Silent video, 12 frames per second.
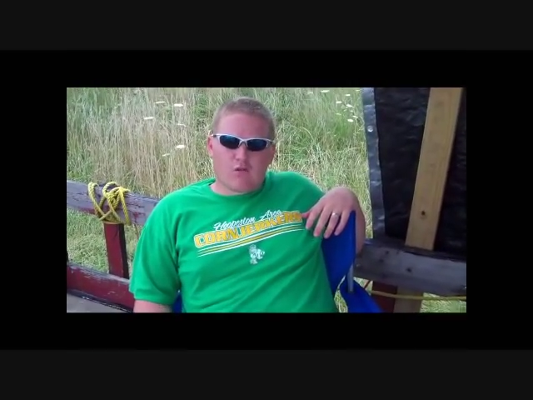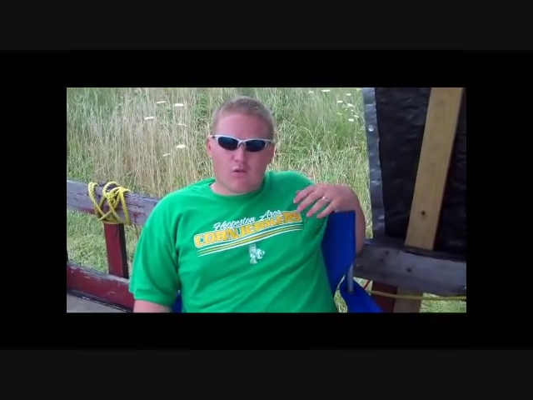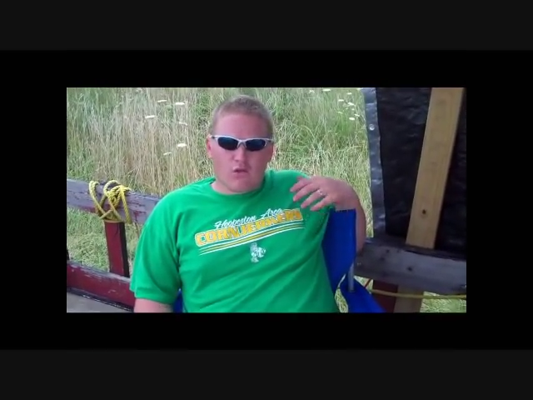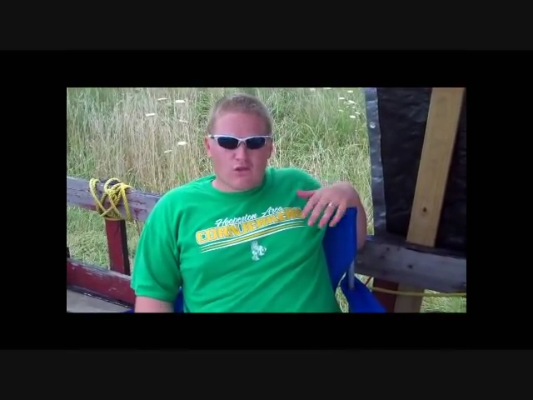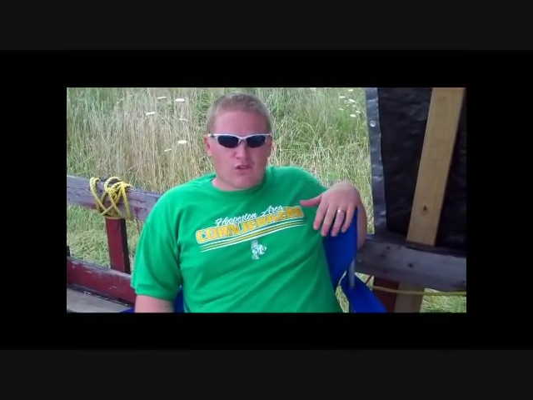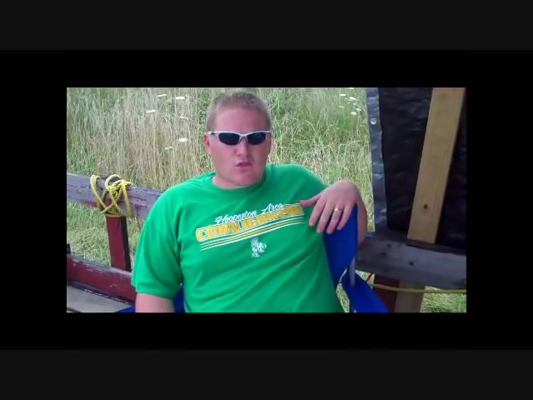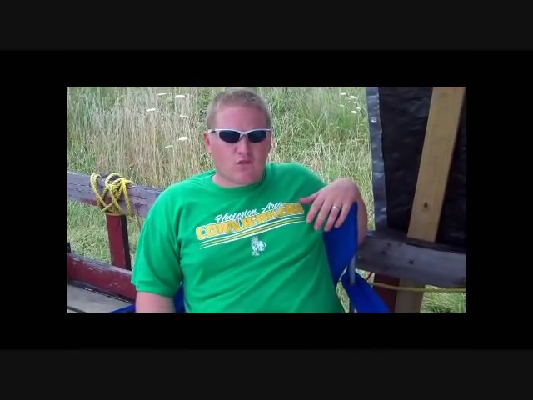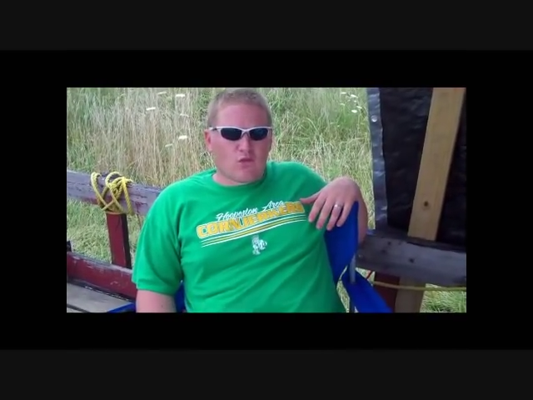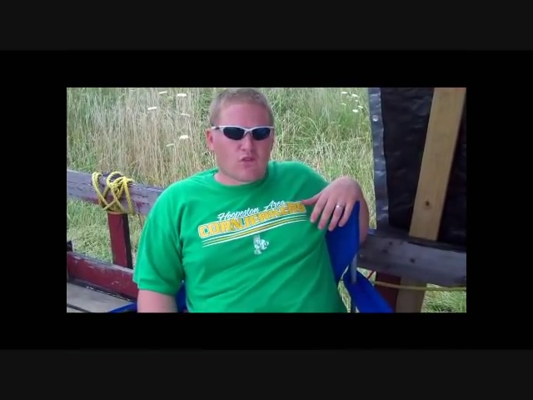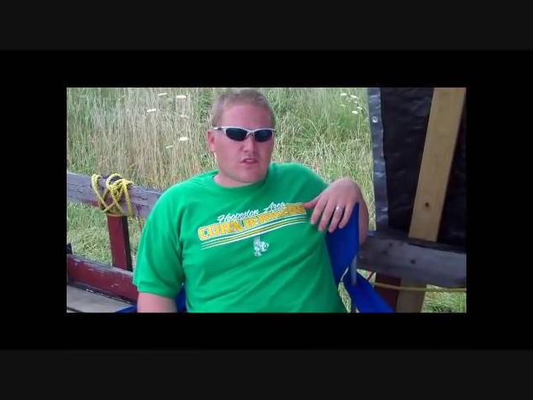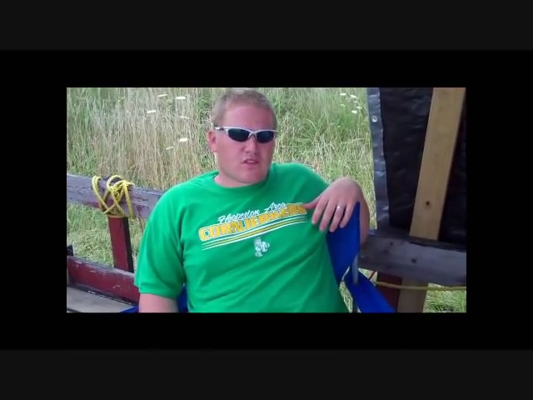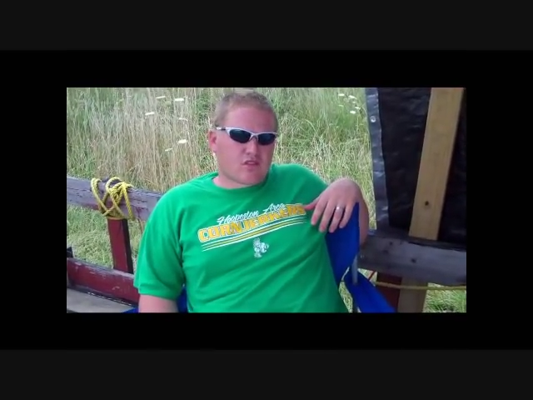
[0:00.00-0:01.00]
rural
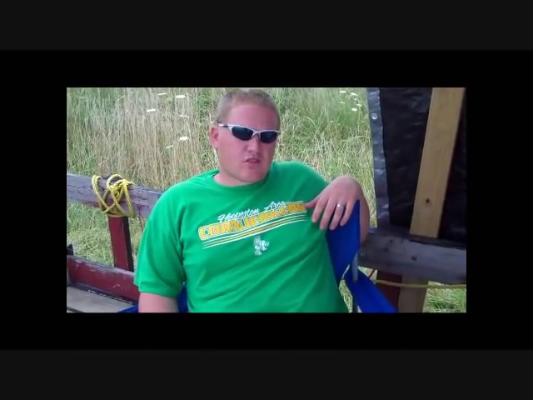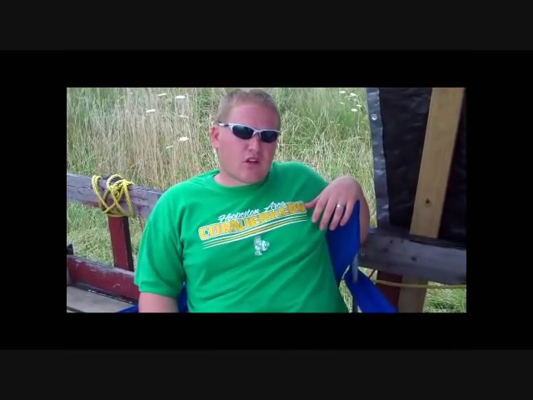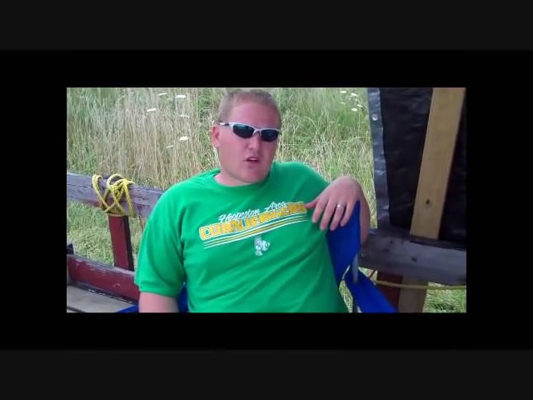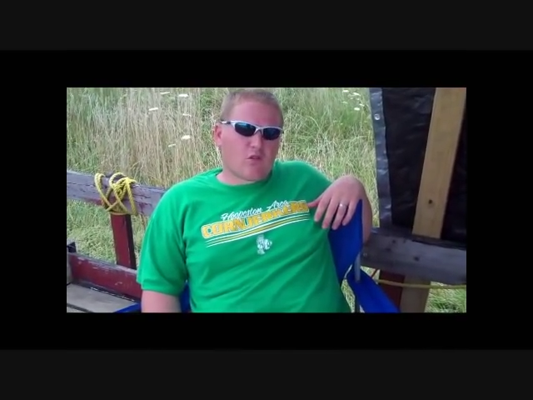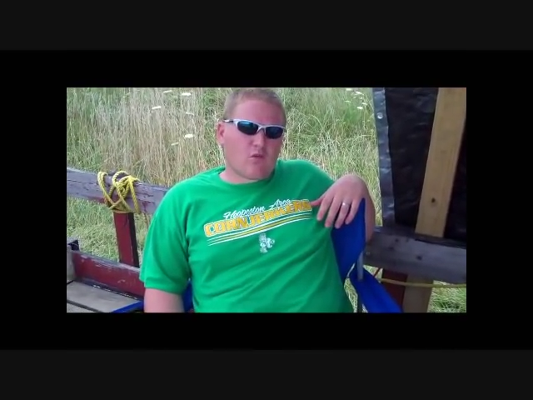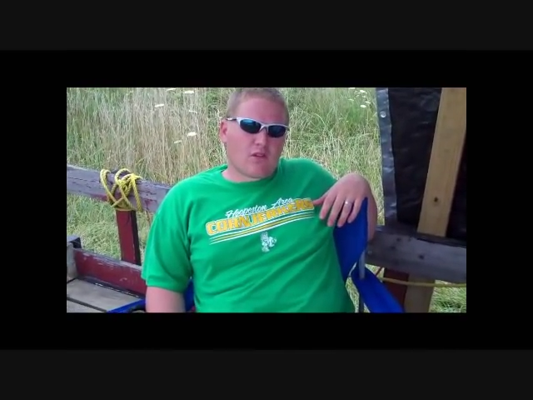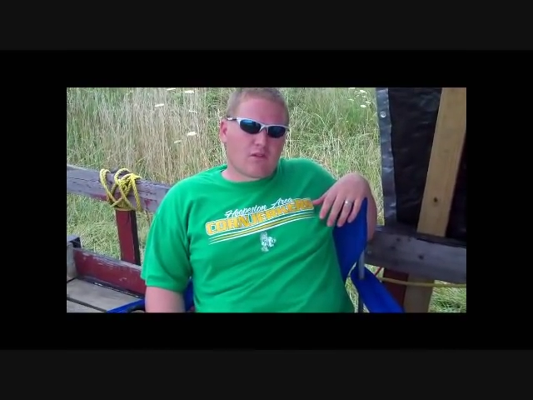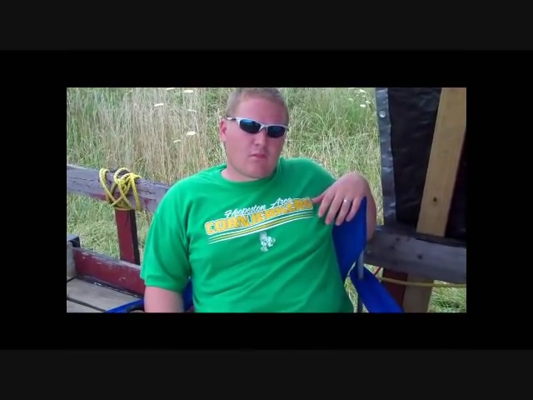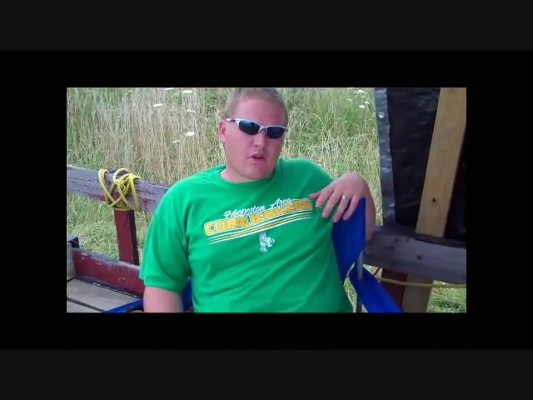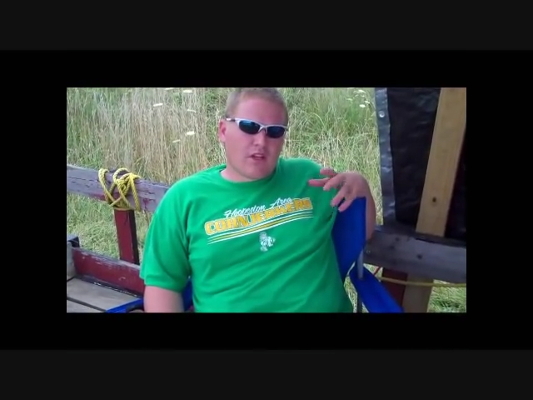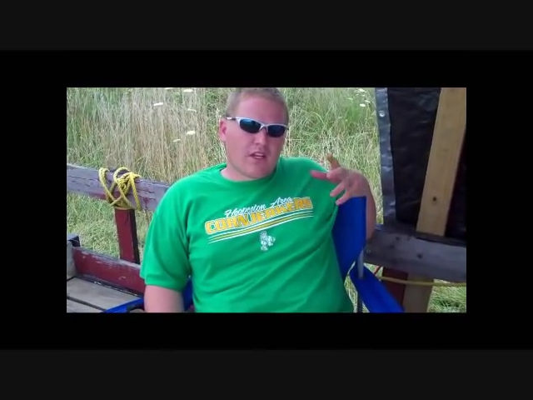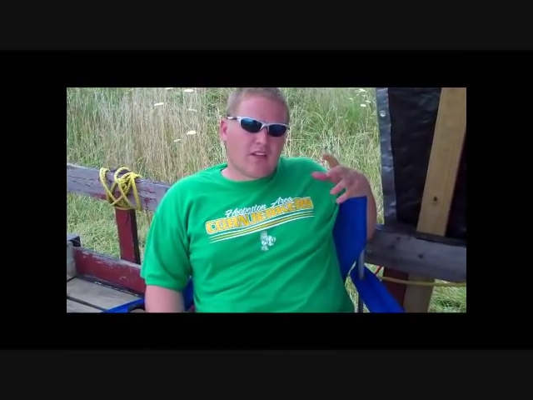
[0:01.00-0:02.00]
schools struggle with
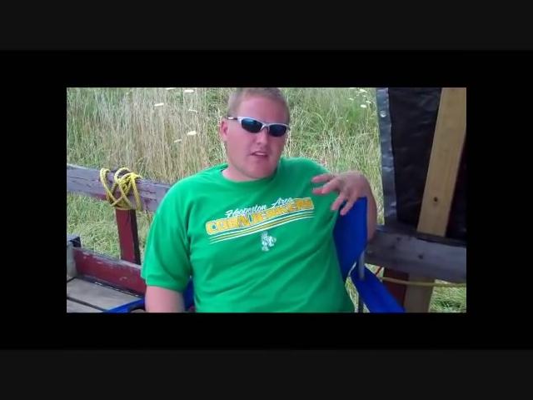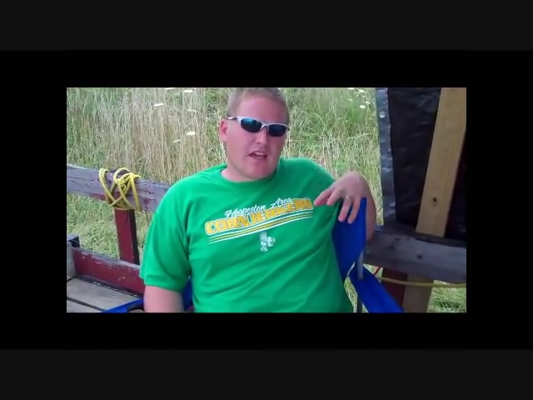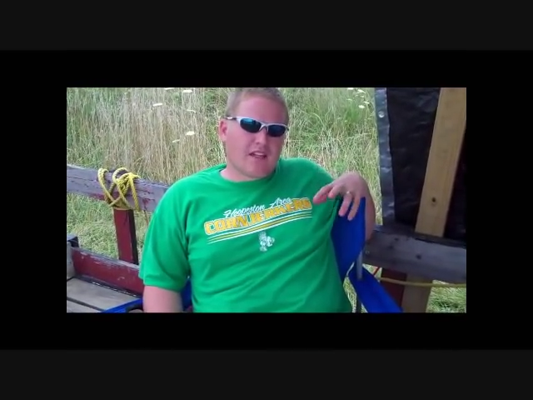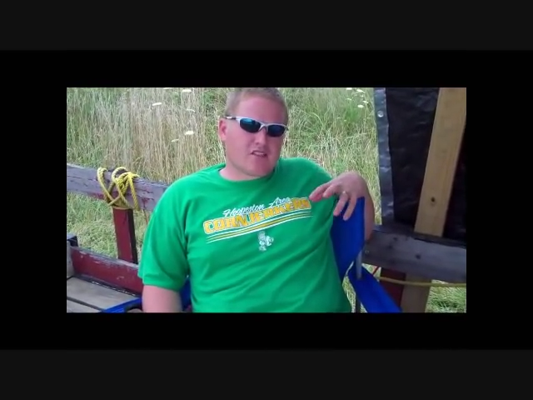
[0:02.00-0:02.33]
bringing in that,